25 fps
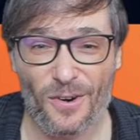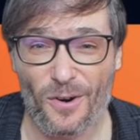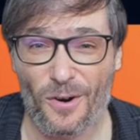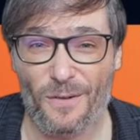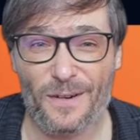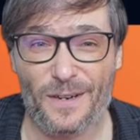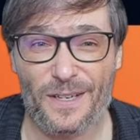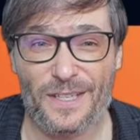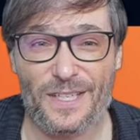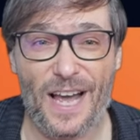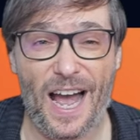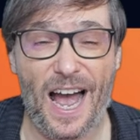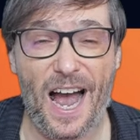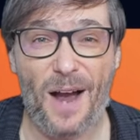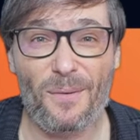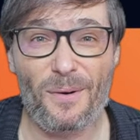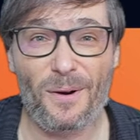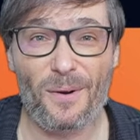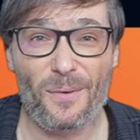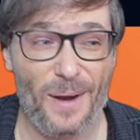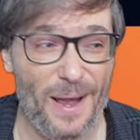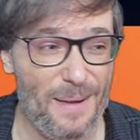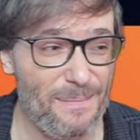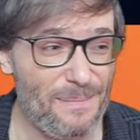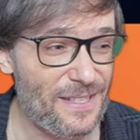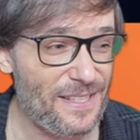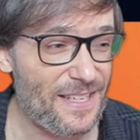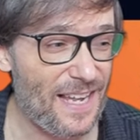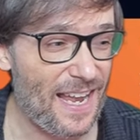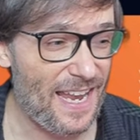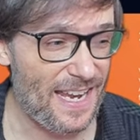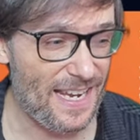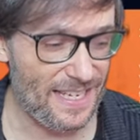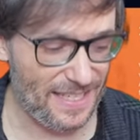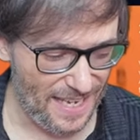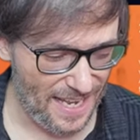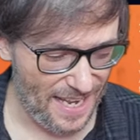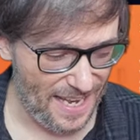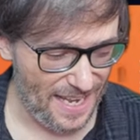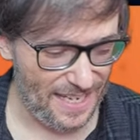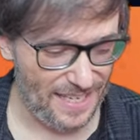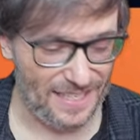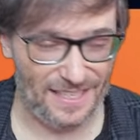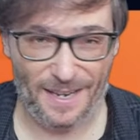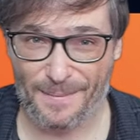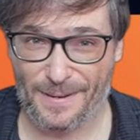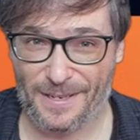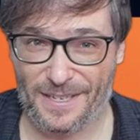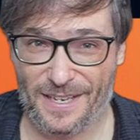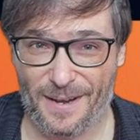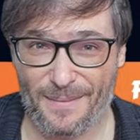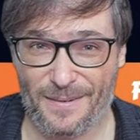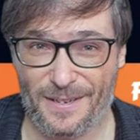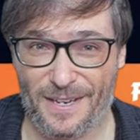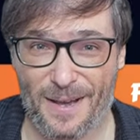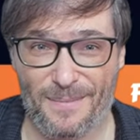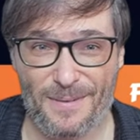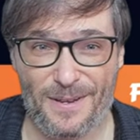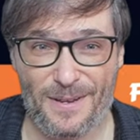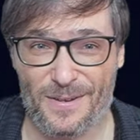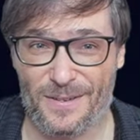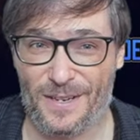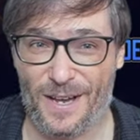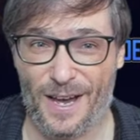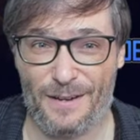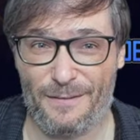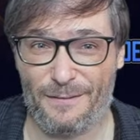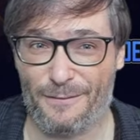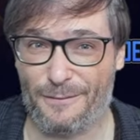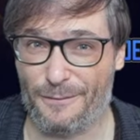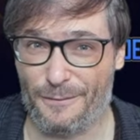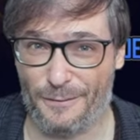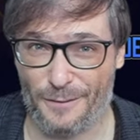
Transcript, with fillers: on over to our website, www.freedom.gg,